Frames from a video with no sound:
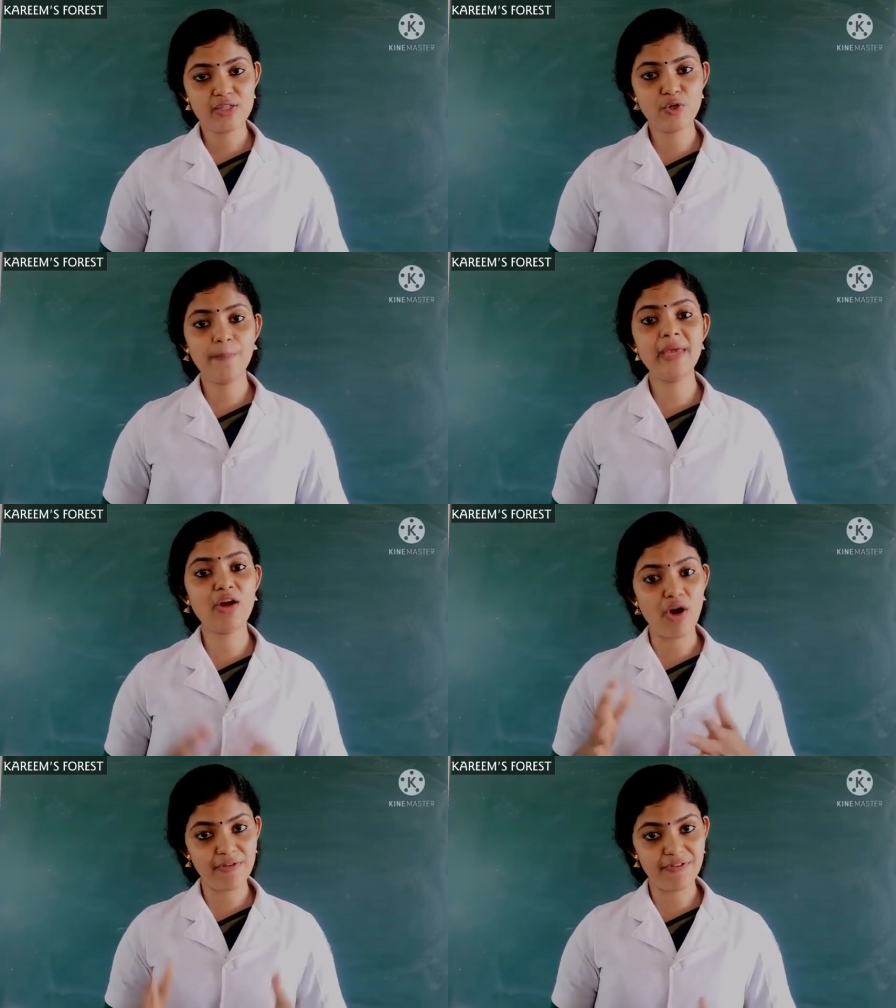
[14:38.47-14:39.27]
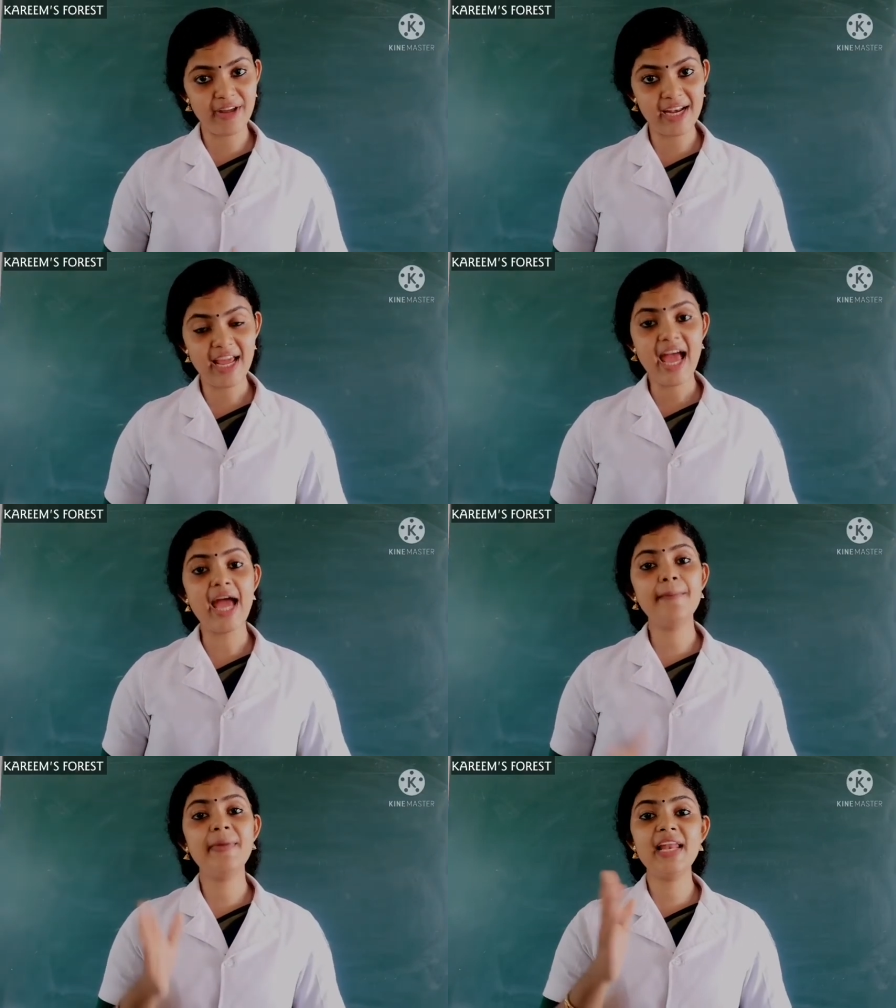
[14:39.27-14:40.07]
So be confident
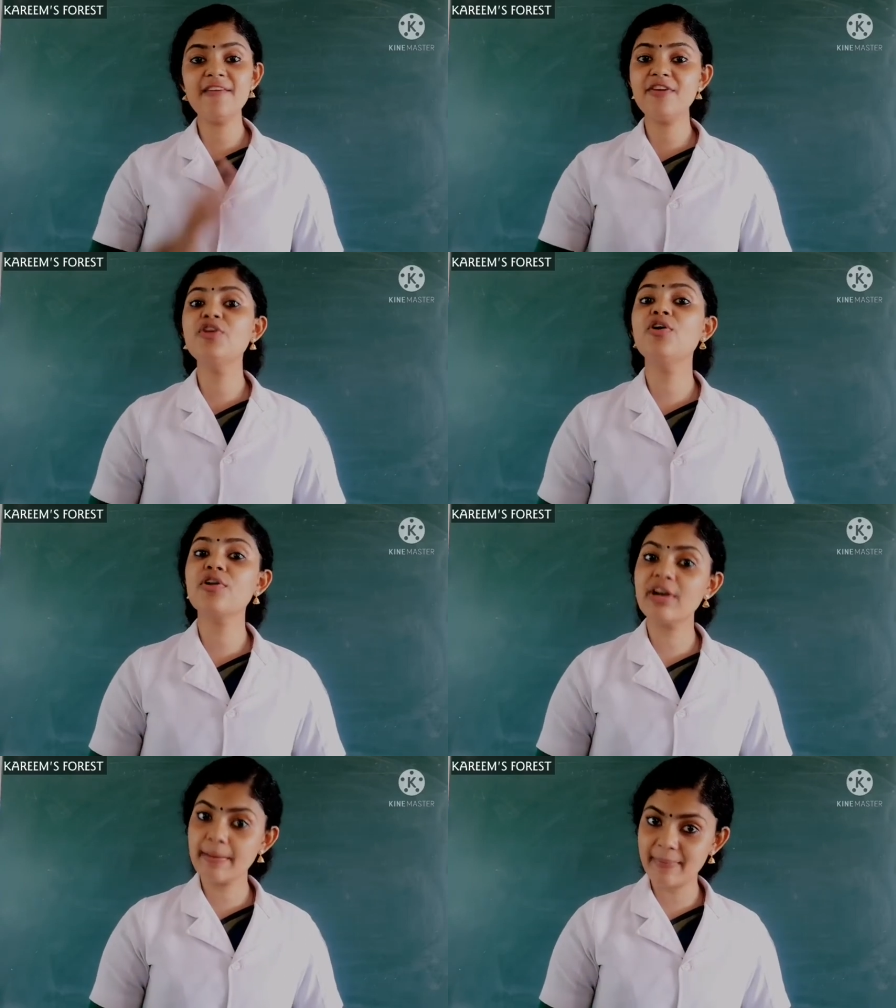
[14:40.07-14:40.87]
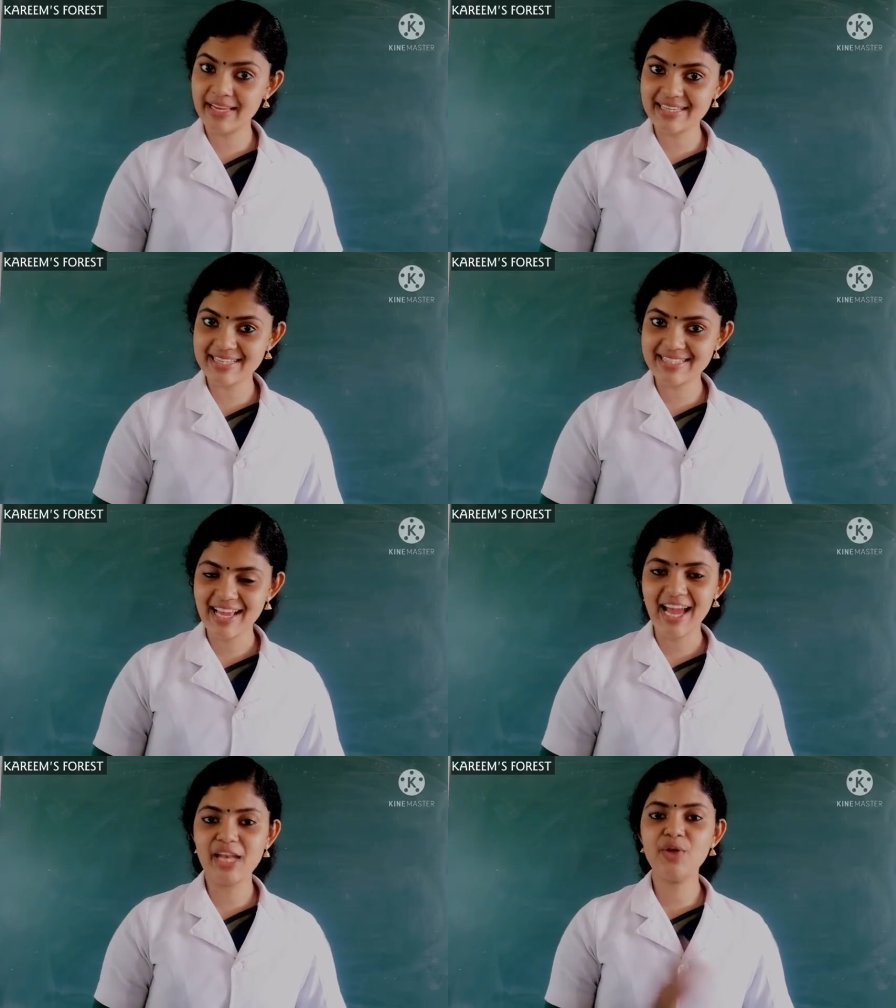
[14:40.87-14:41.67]
and believe in your own
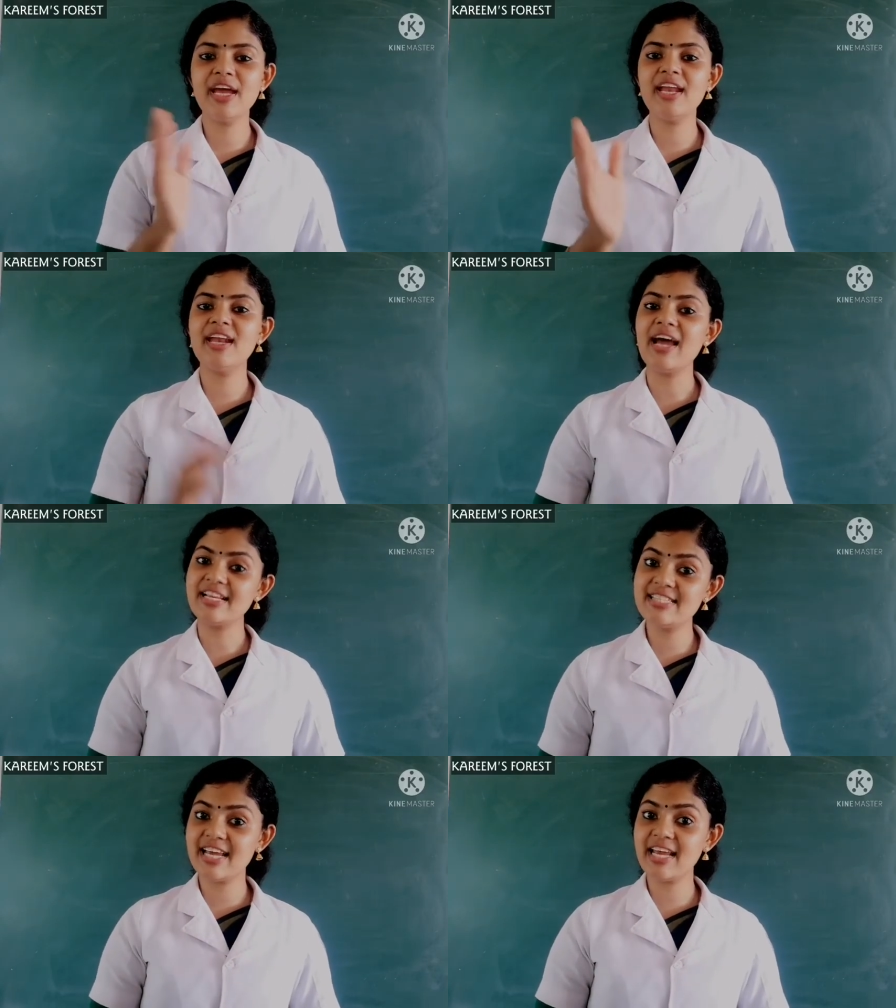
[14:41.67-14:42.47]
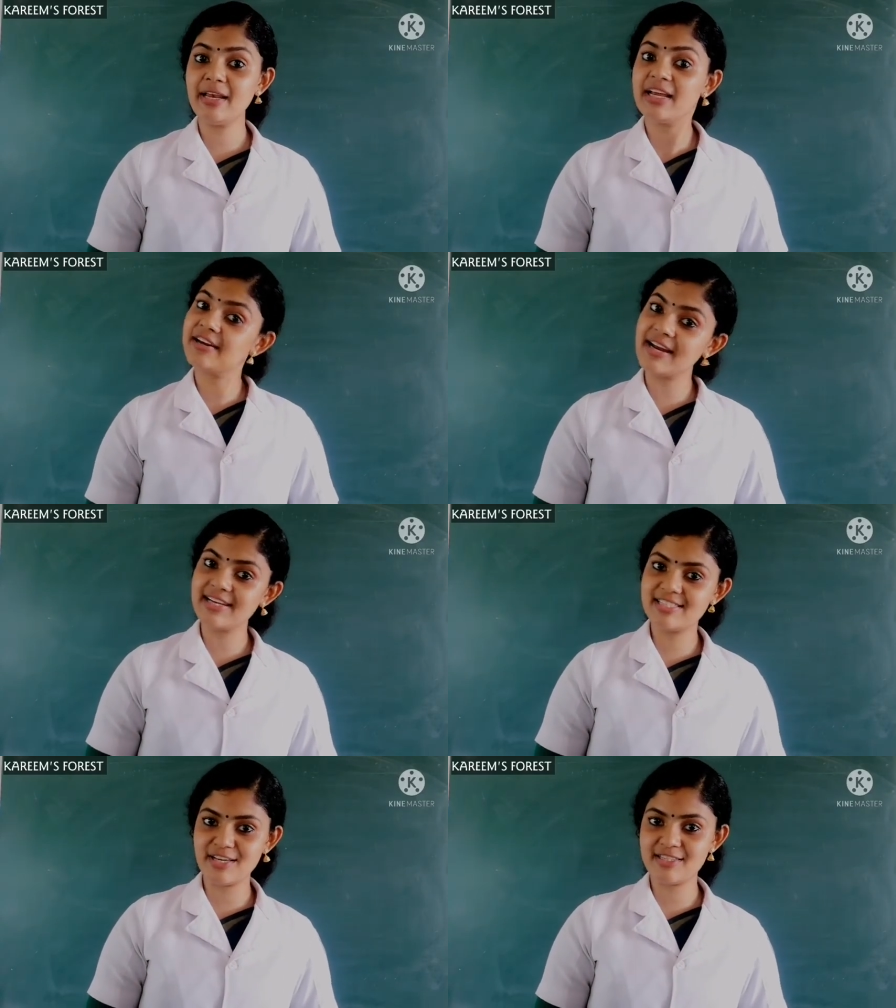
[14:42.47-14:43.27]
abilities, and you can attain
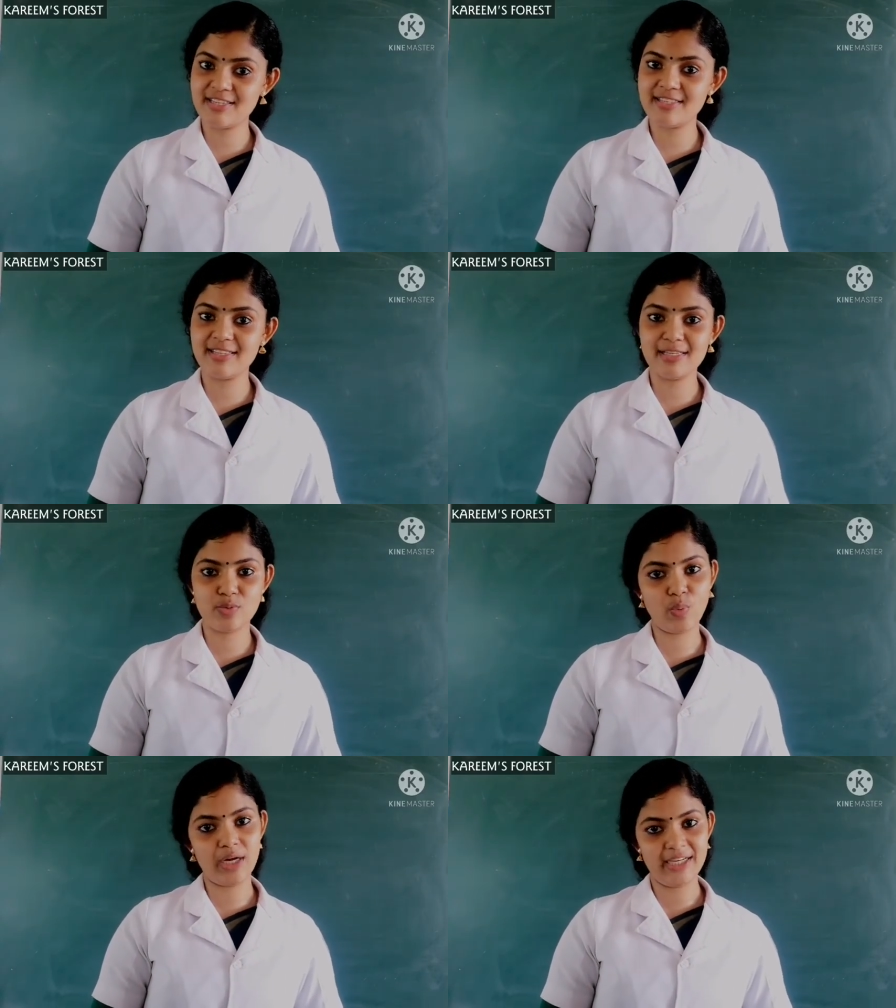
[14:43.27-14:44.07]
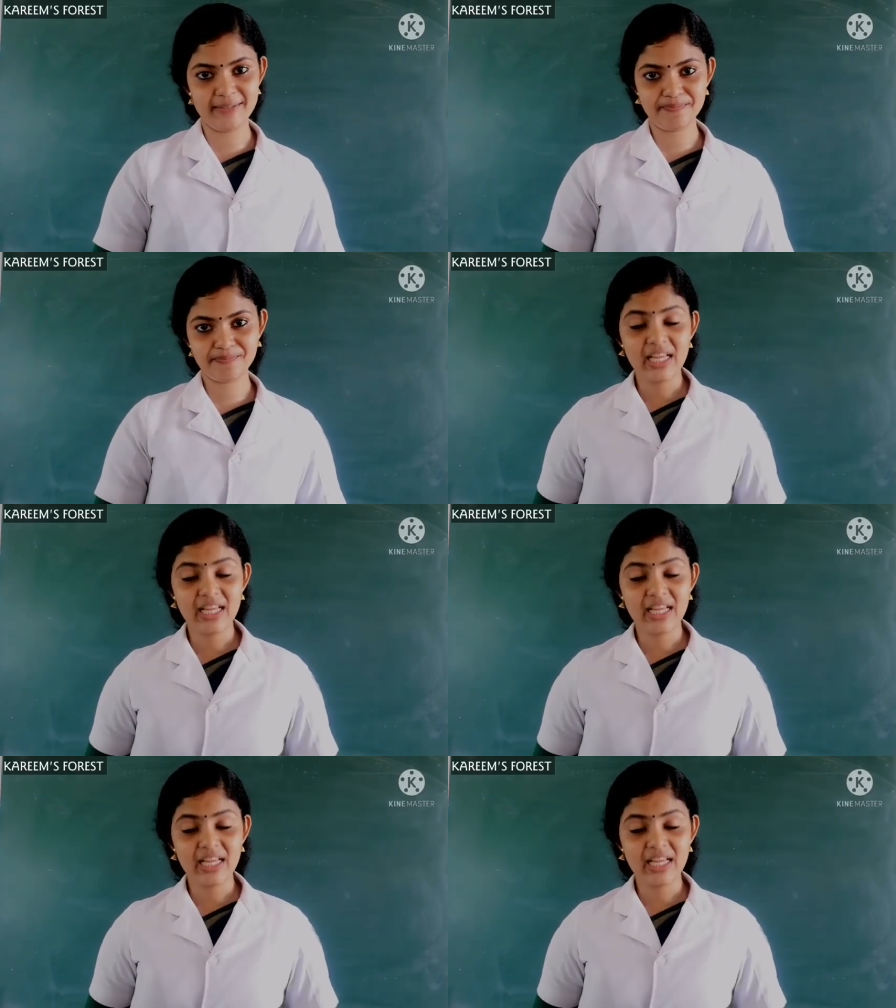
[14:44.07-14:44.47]
great changes in this world.